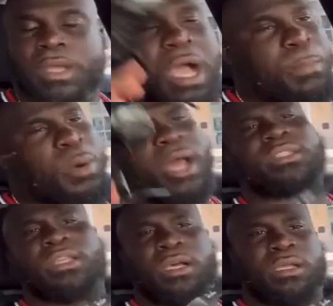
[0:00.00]
I
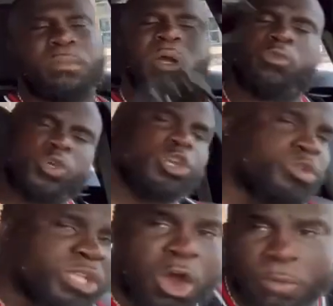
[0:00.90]
apologize. But when you
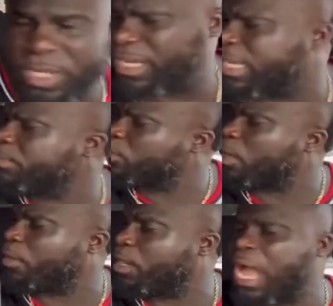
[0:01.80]
told me, look at me,
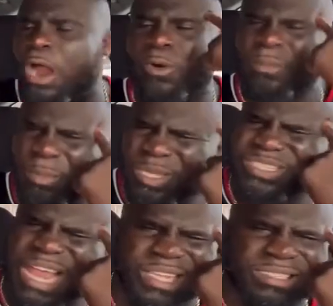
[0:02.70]
grandma. I remember it's
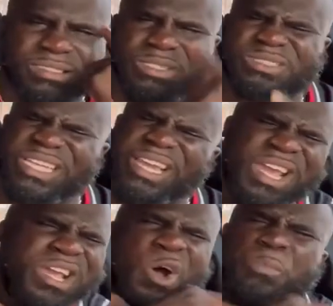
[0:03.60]
like you said,
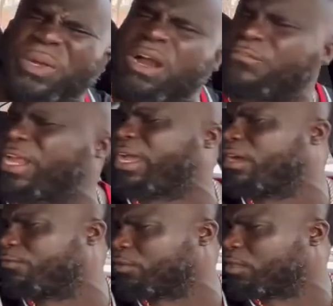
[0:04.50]
don't pick up for that
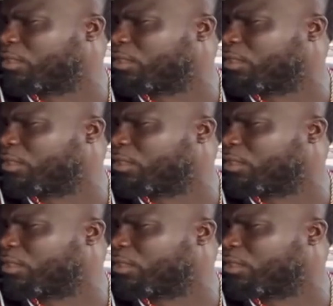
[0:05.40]
heifer.